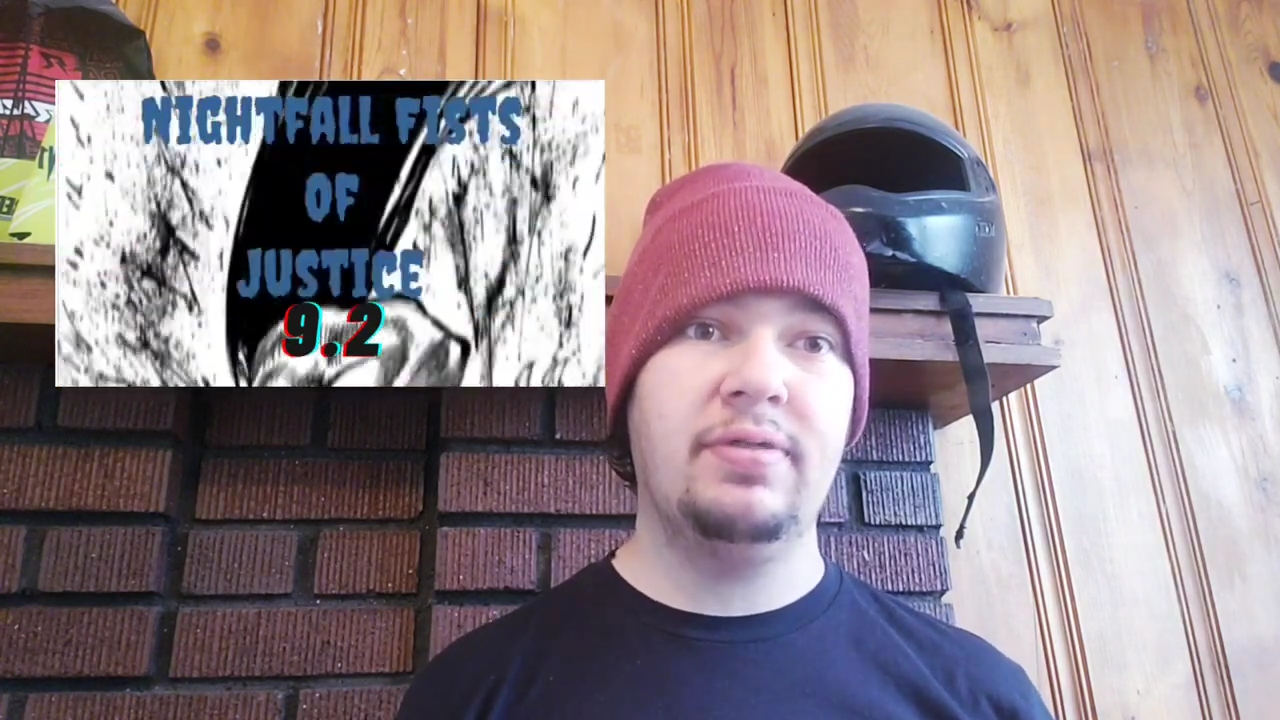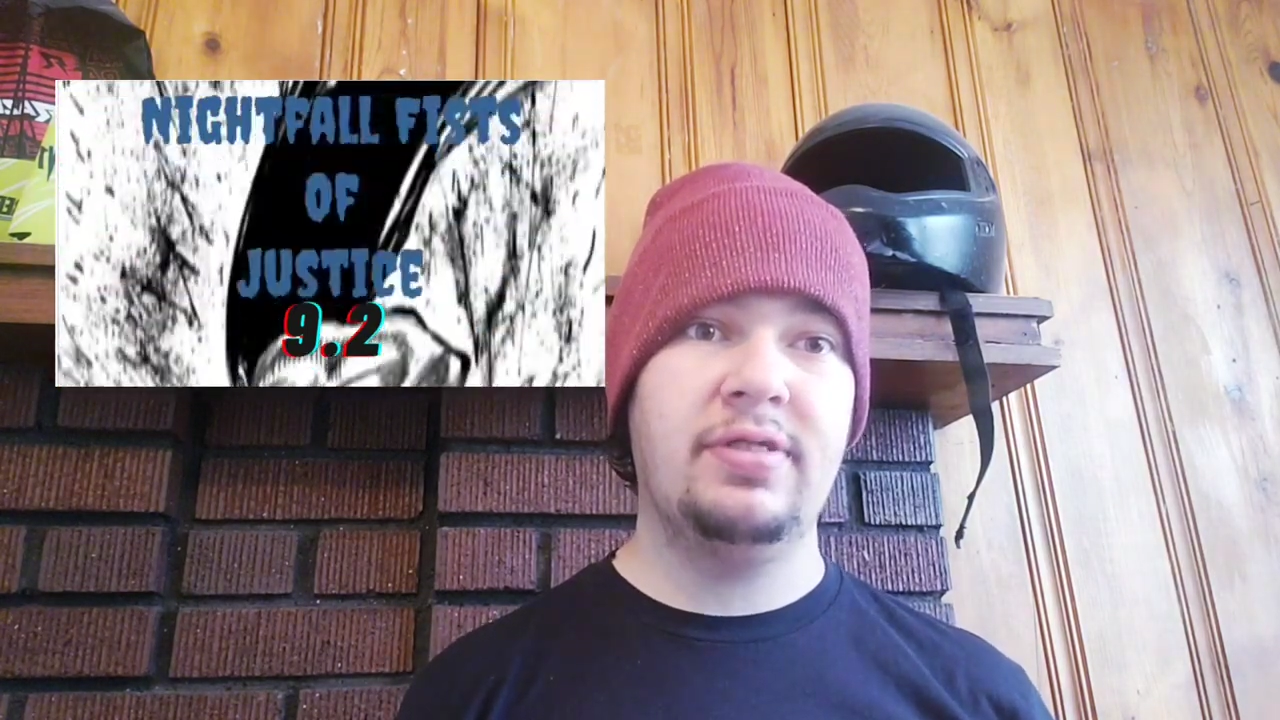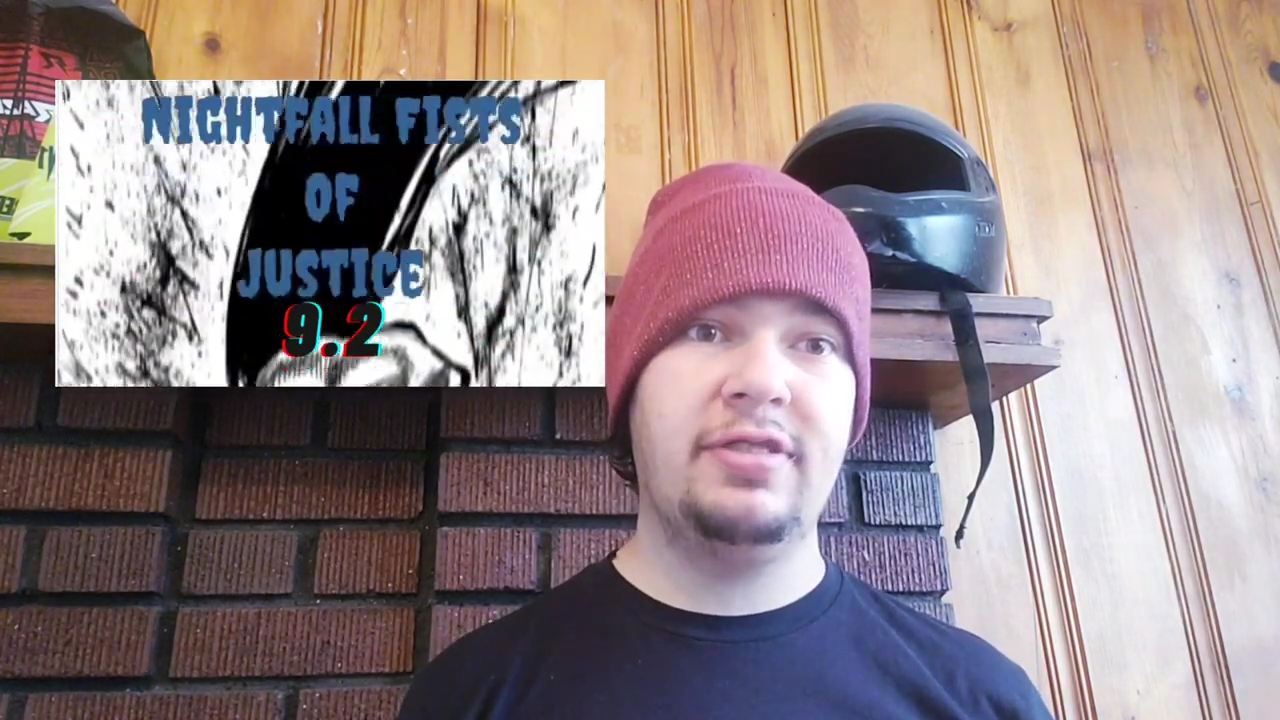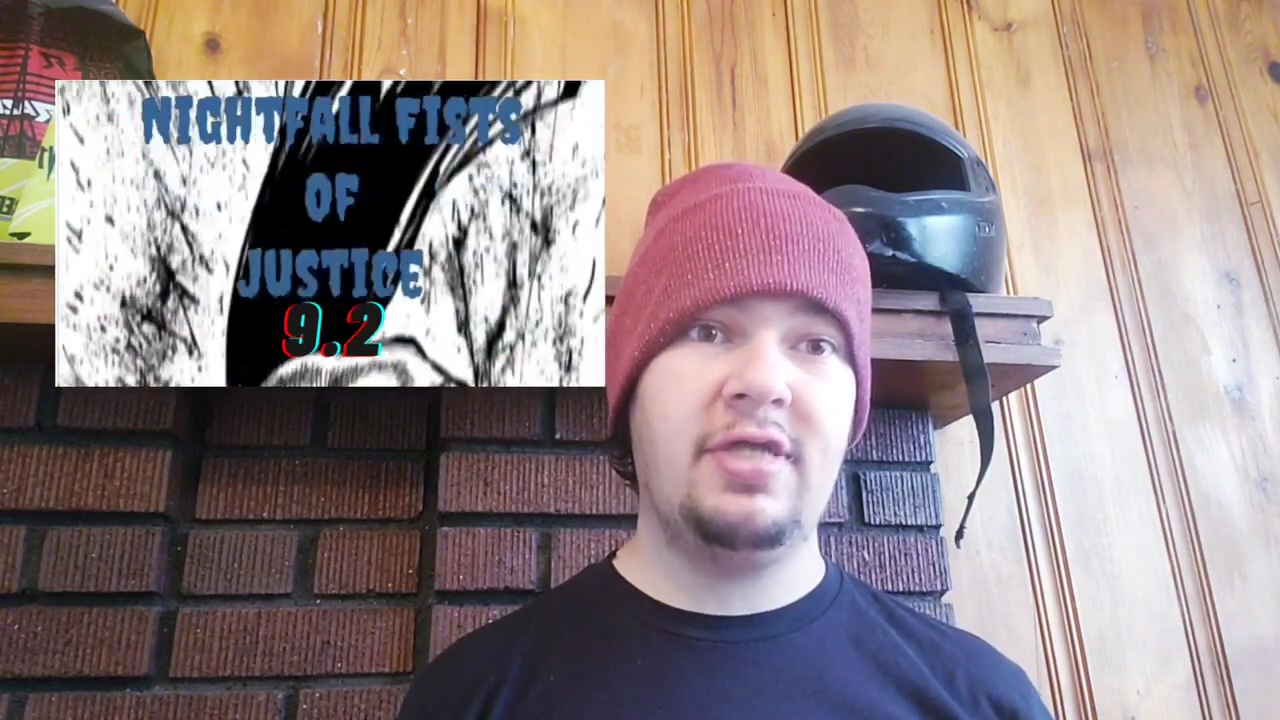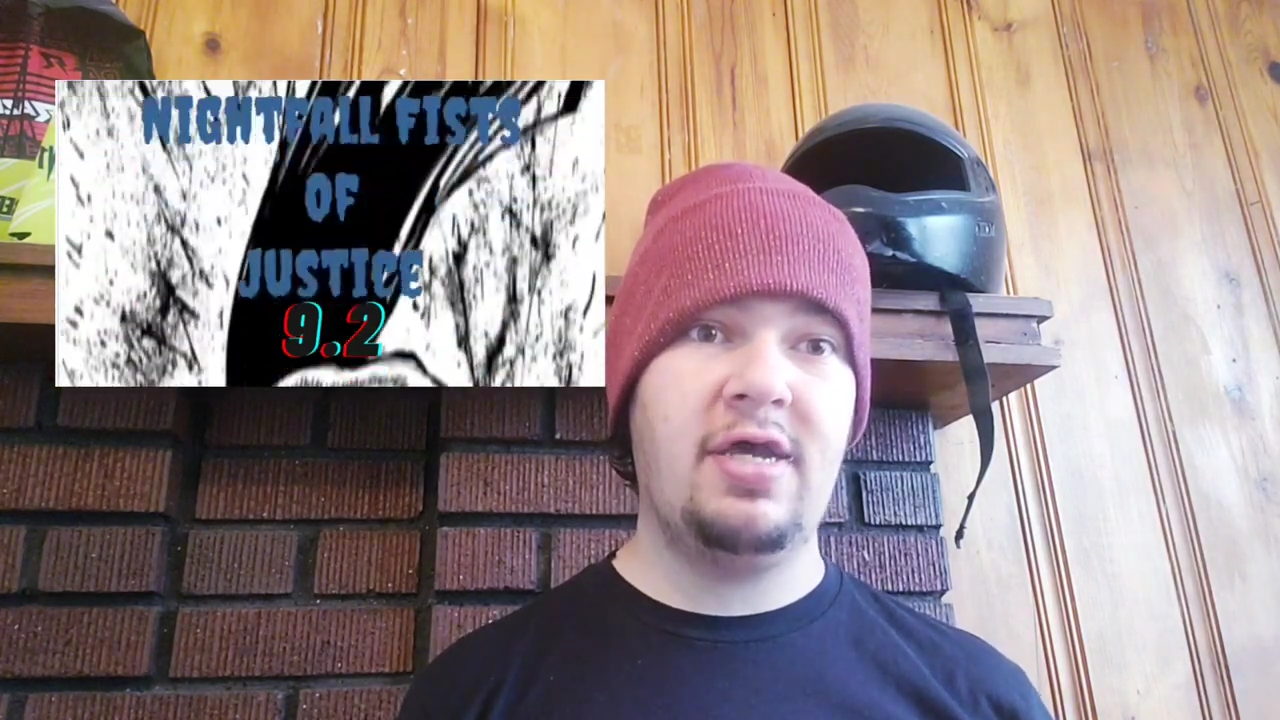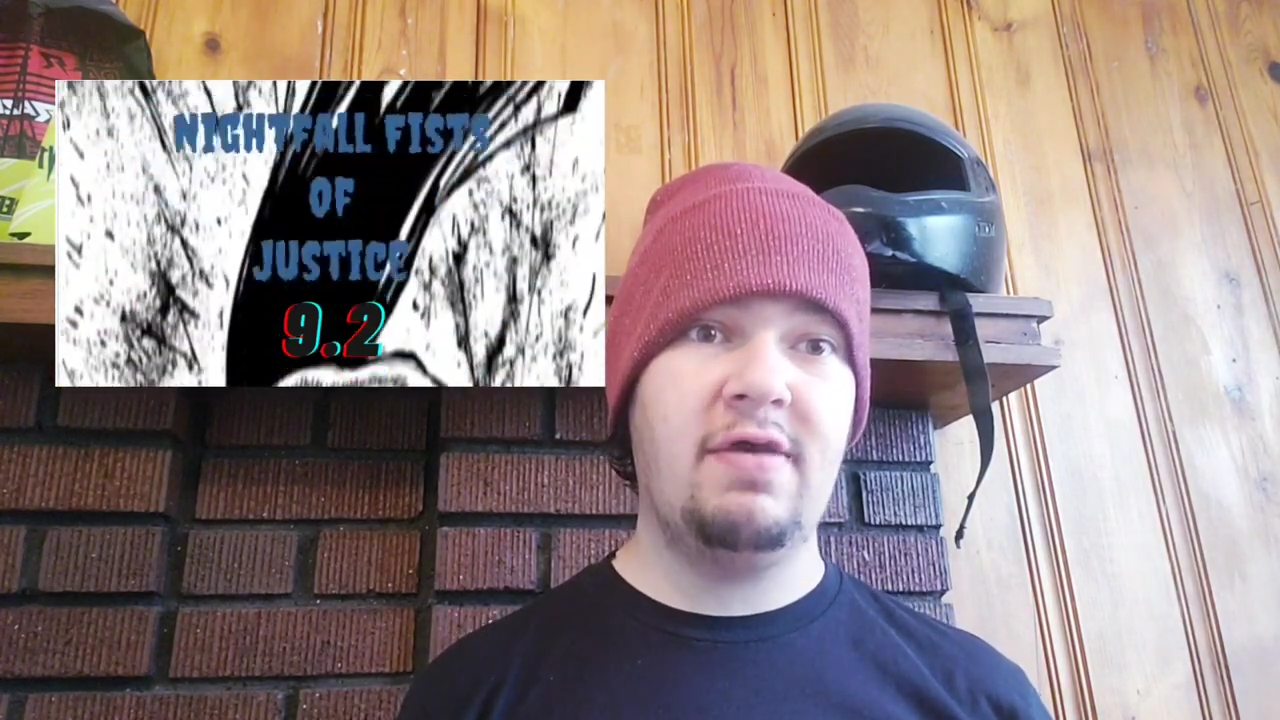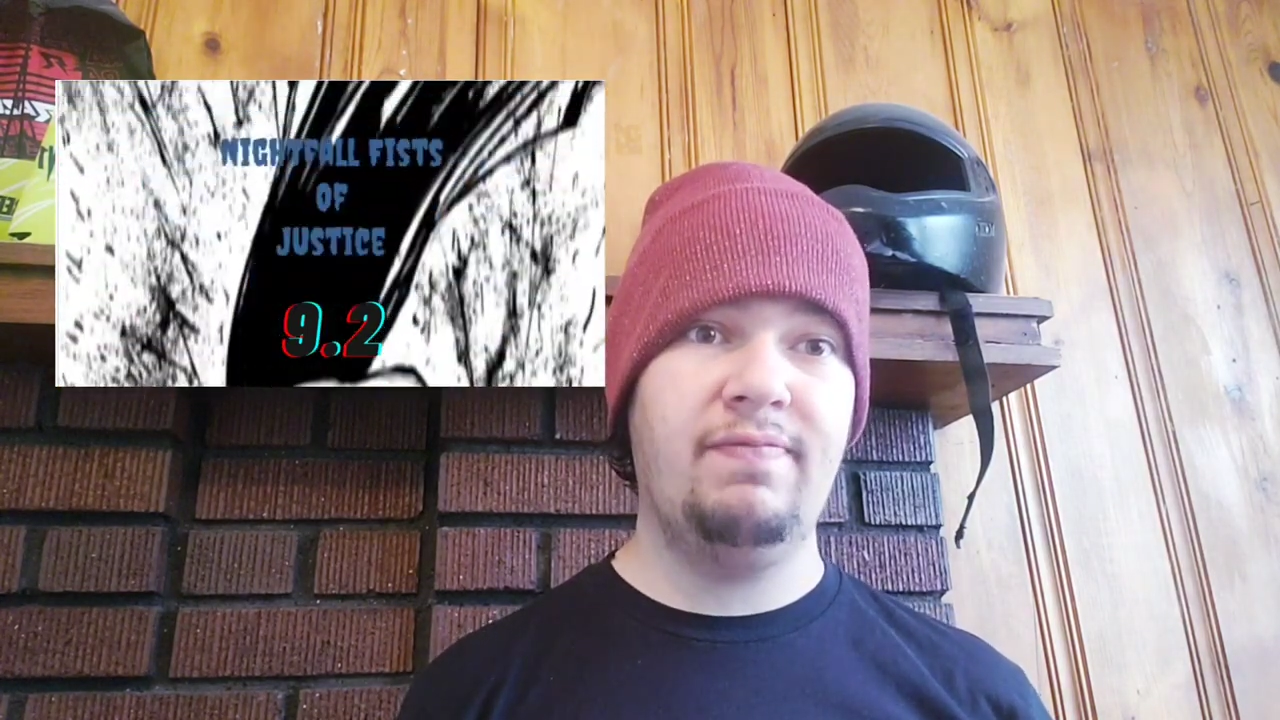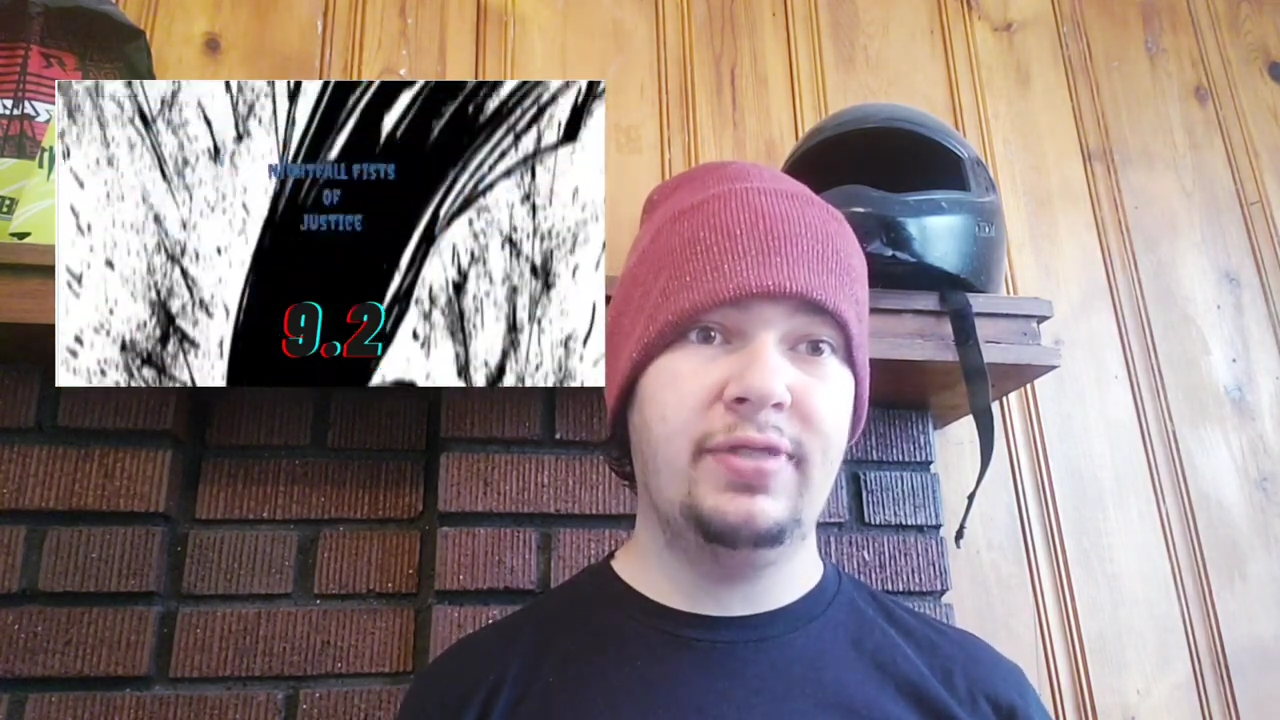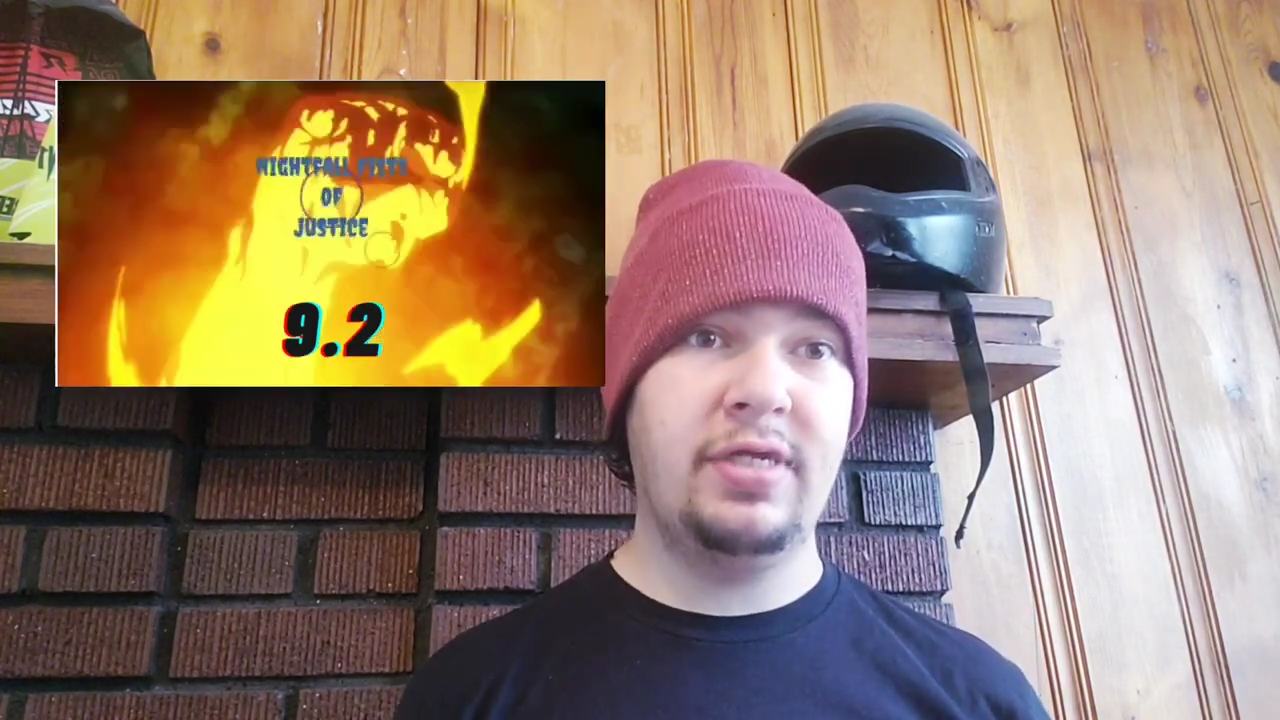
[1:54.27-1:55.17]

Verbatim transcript: that they have,